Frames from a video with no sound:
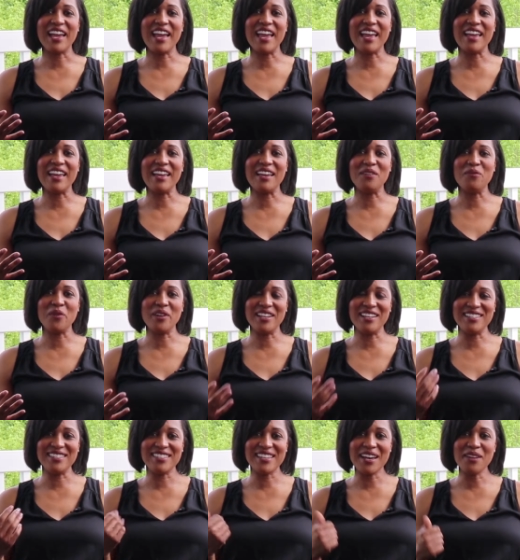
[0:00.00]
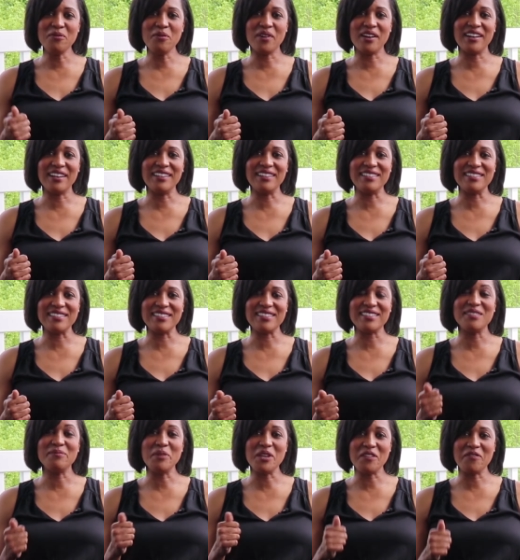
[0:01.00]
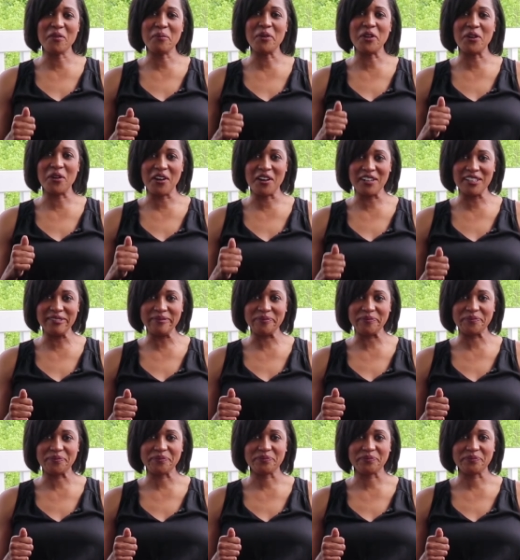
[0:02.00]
And what he said was, speak from your heart.